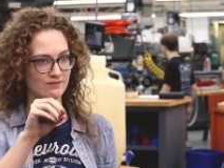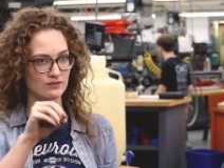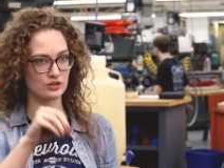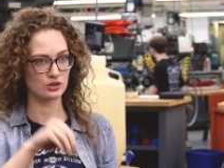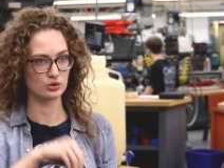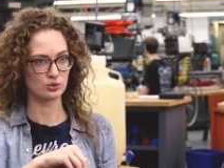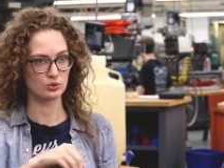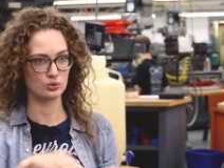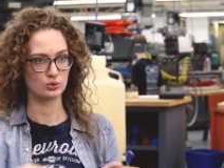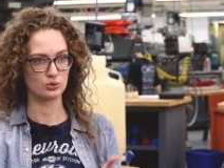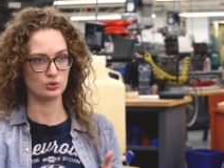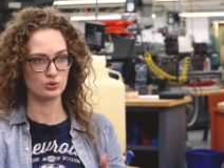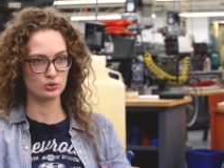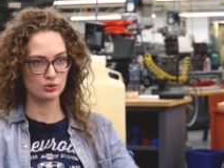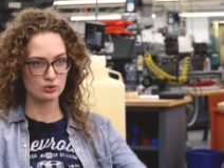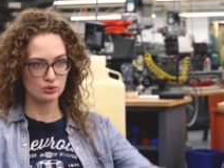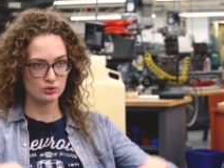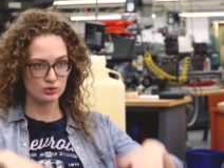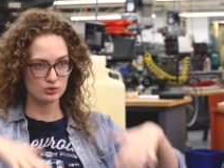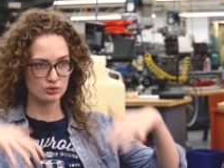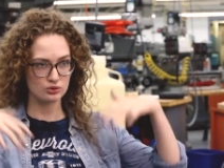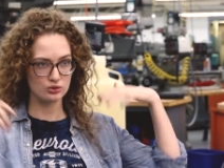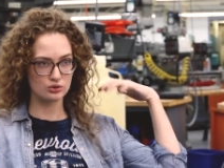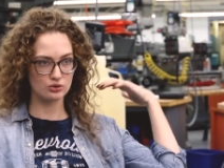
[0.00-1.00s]
students in
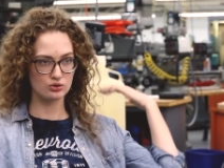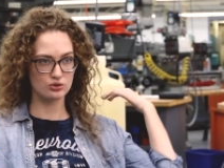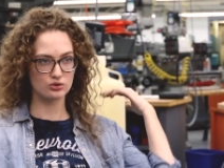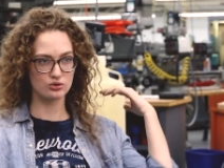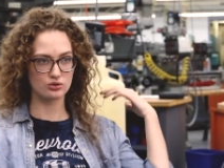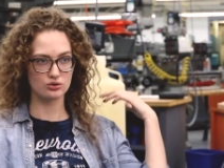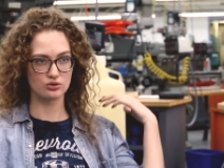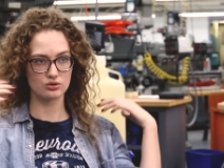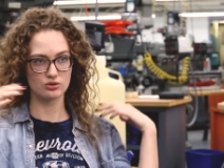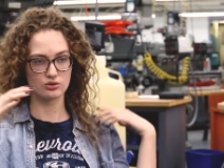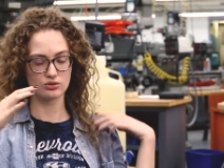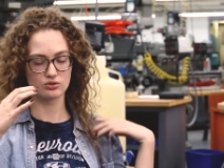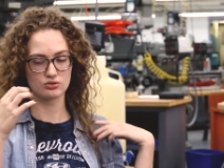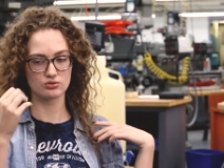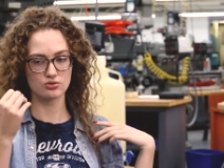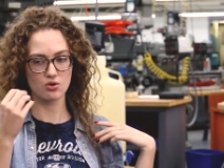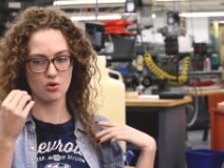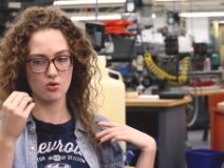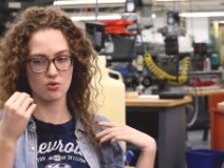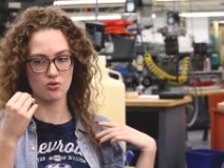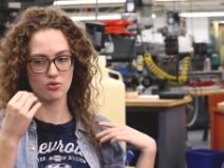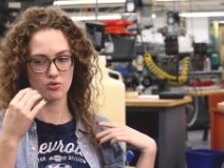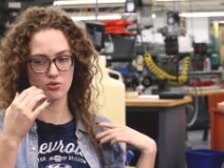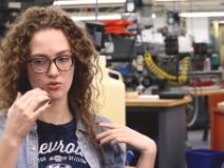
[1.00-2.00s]
a large lecture
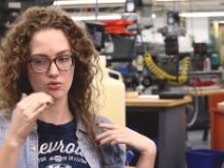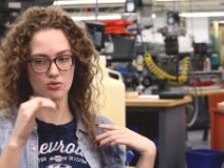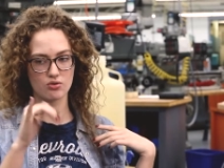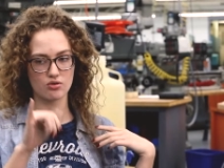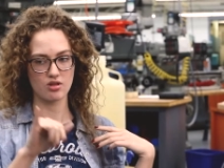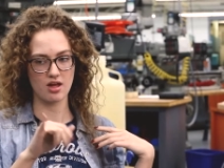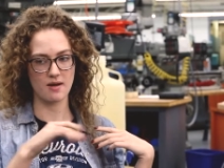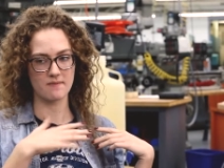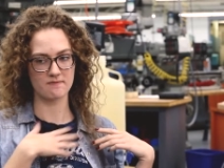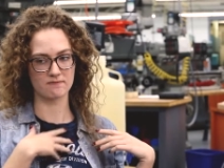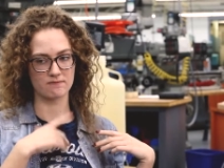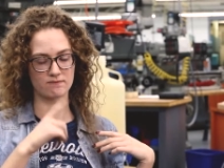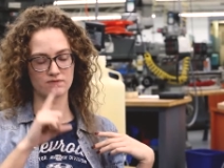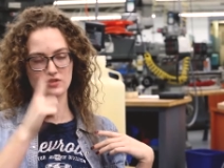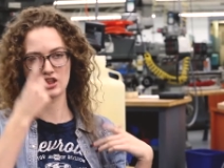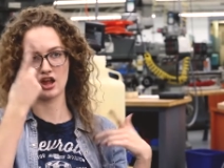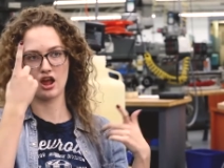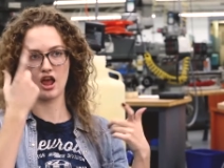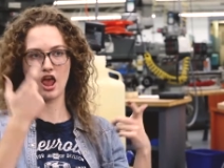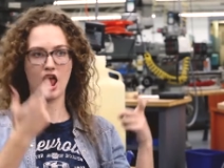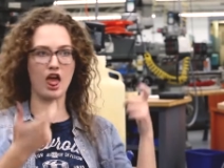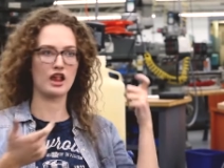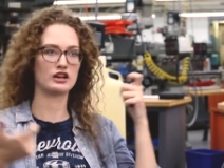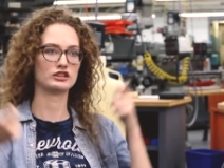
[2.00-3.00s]
hall.
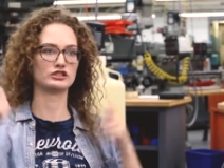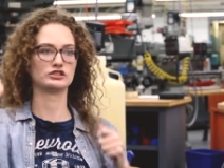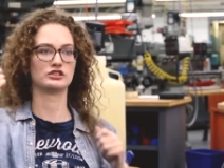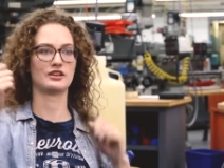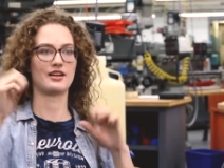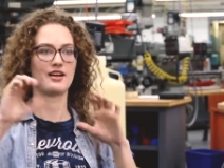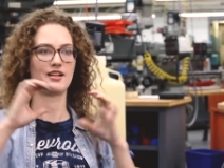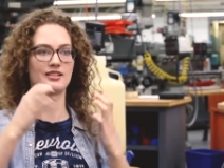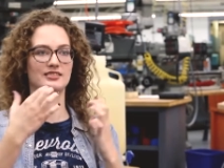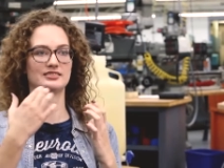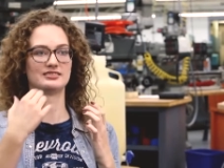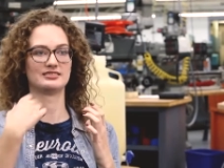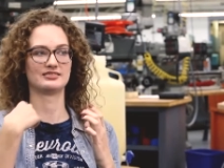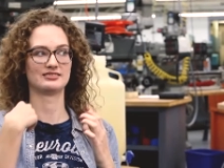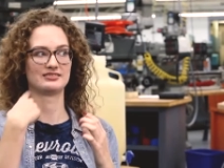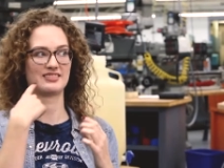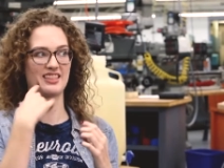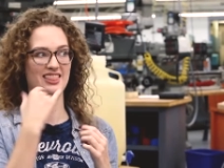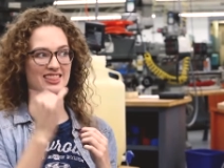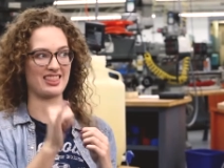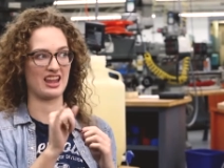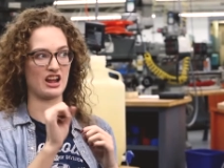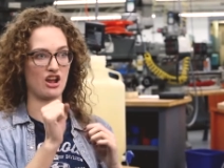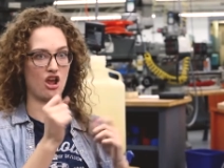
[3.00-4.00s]
I think it was the
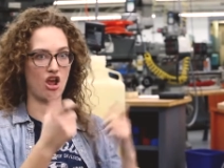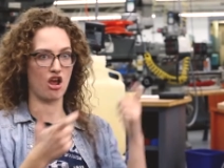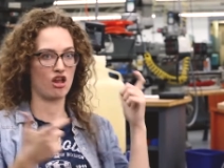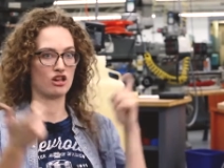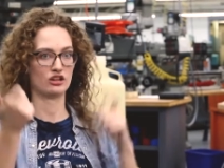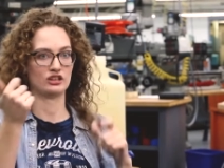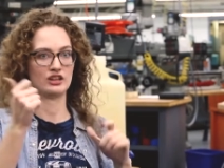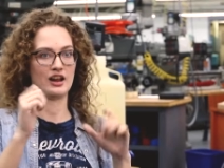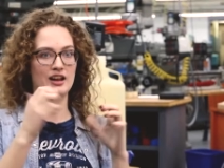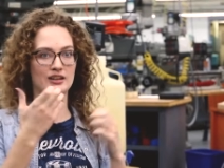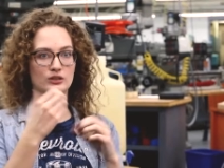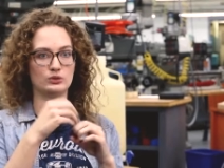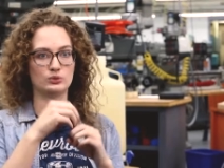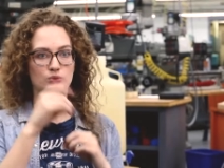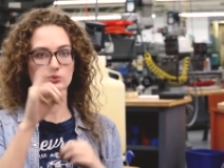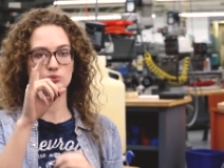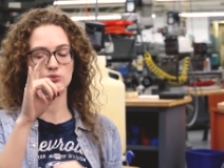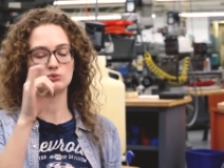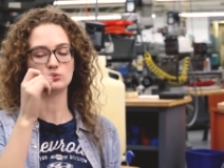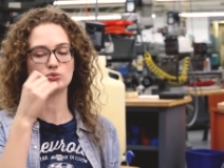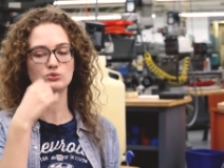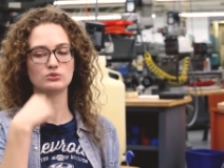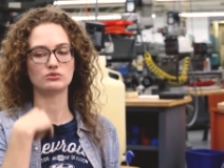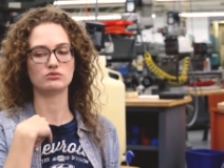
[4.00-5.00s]
largest class at
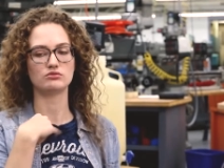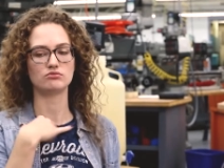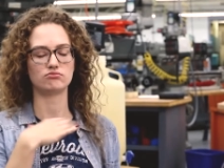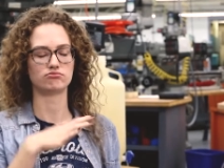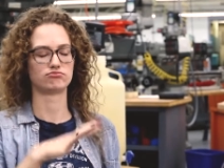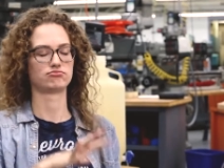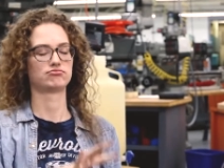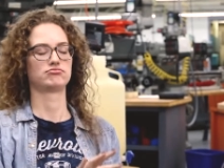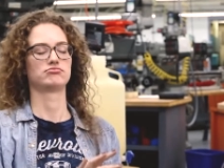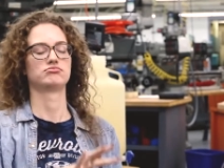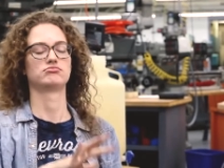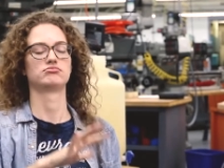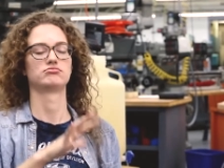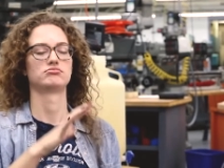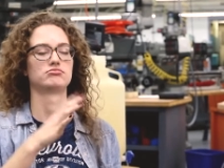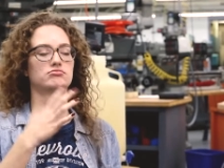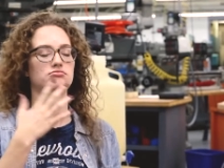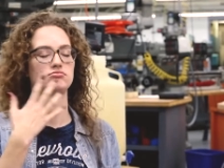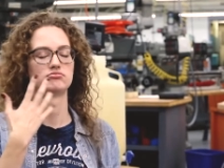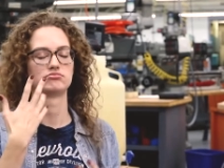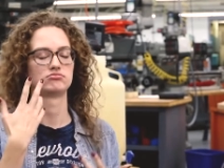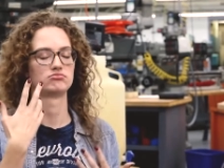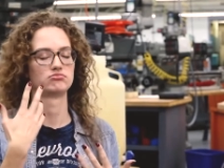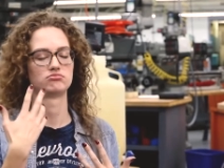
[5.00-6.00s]
UT.
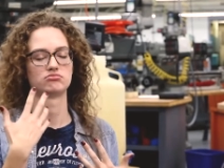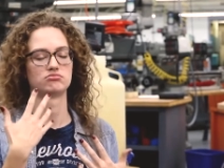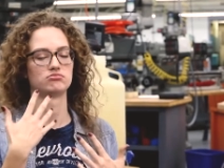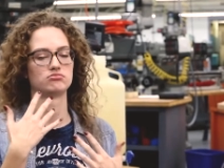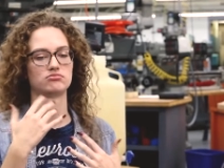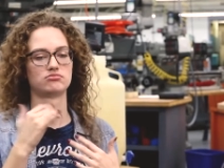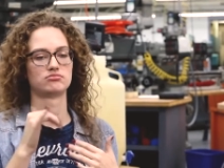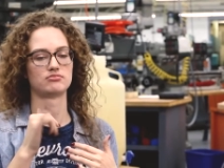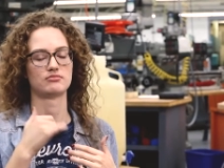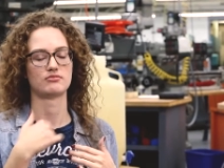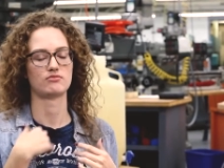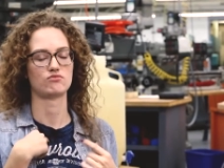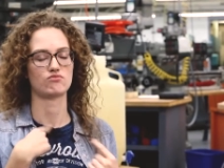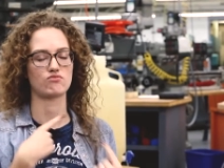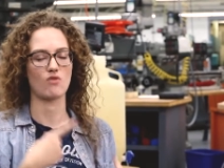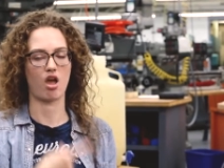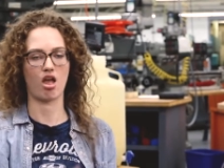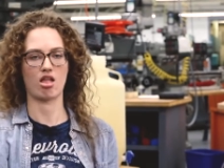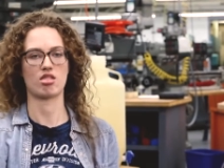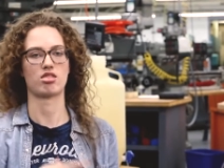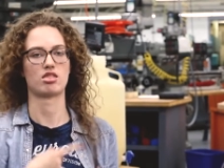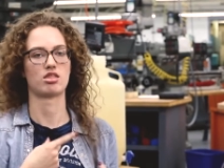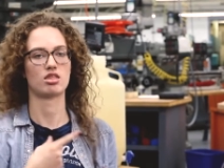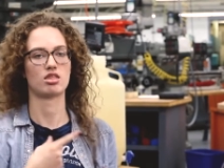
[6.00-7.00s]
That was my first college